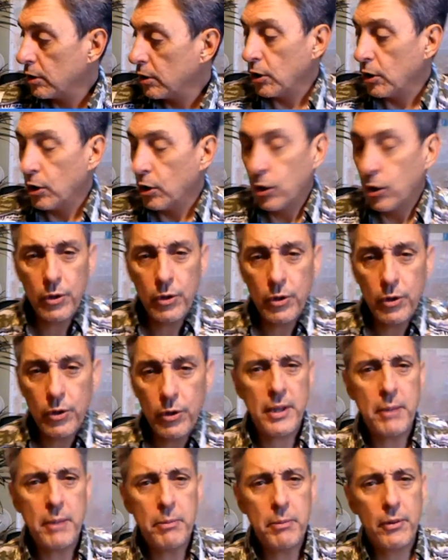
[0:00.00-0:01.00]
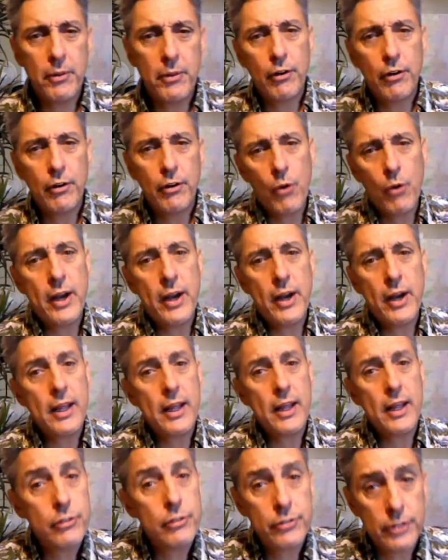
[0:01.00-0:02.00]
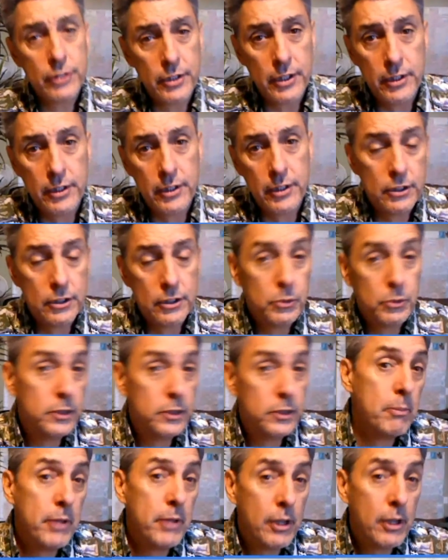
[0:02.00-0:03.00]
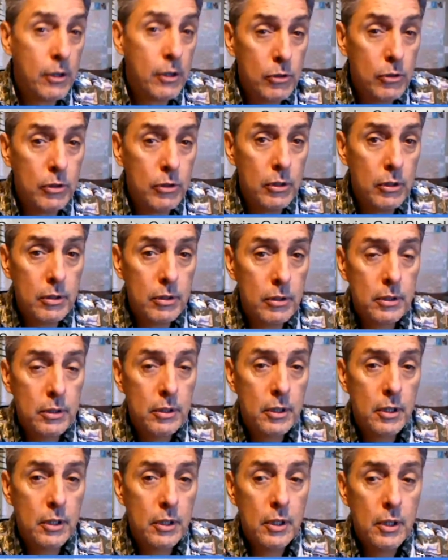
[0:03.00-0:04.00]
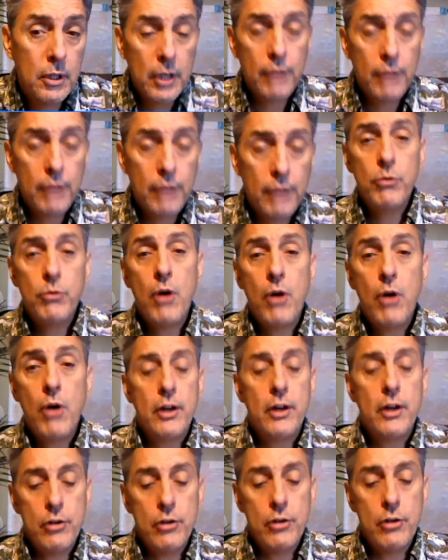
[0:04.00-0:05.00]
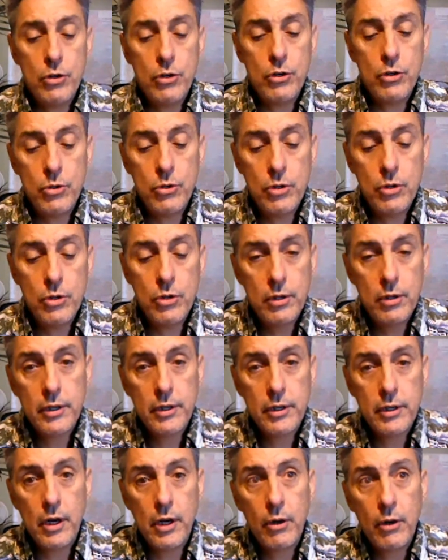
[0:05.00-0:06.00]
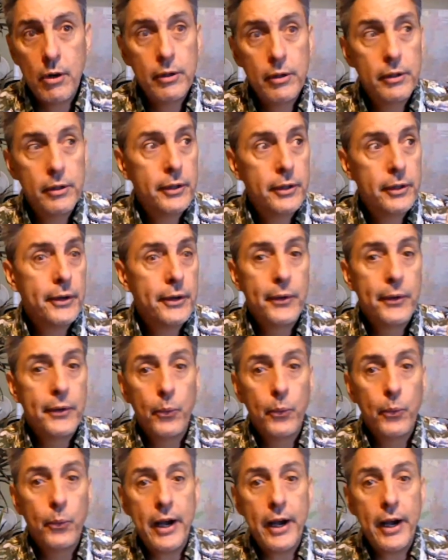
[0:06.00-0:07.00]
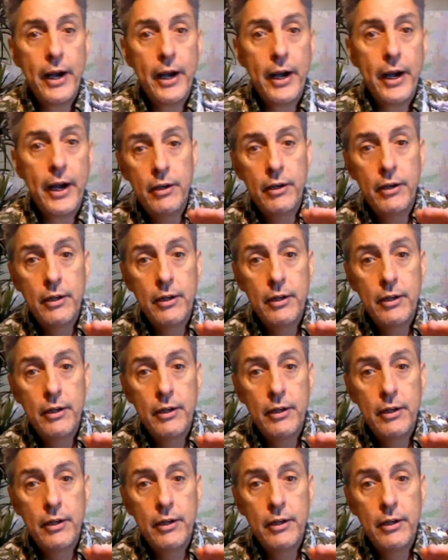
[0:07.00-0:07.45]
who are the people that are already interested in this. Wouldn't that be cool? If you already knew, where